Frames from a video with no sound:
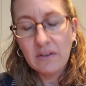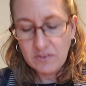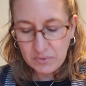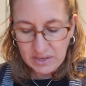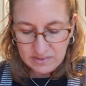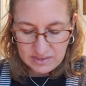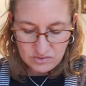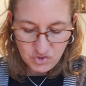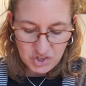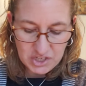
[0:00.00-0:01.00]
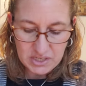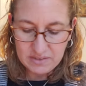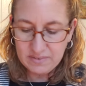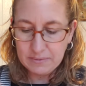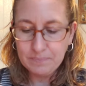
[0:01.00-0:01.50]
So KidSense
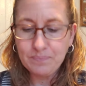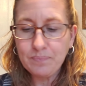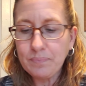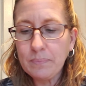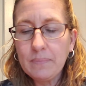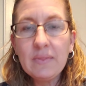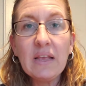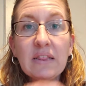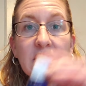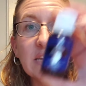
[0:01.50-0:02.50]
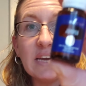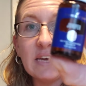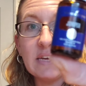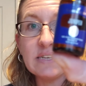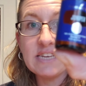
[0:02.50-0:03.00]
Genius.
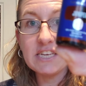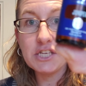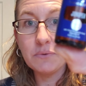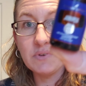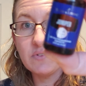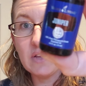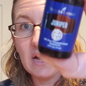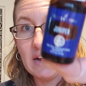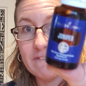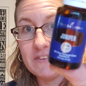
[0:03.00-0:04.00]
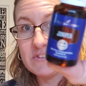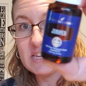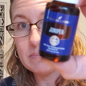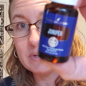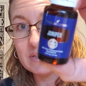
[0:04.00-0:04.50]
Then day 2 was
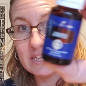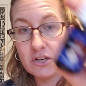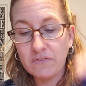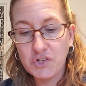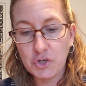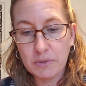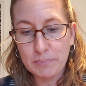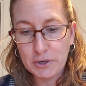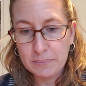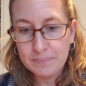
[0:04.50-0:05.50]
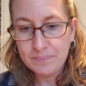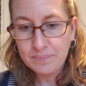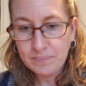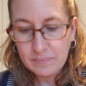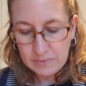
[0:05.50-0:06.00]
15 milliliter of juniper,
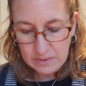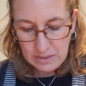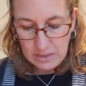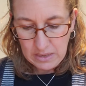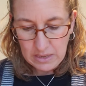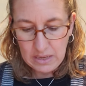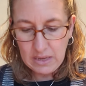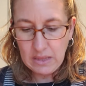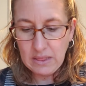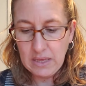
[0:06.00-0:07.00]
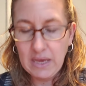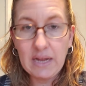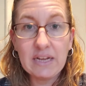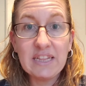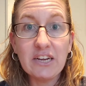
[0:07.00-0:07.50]
and
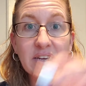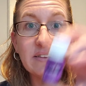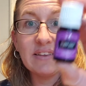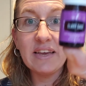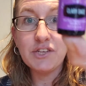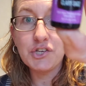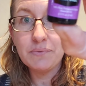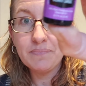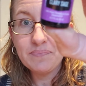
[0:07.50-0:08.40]
then clary sage,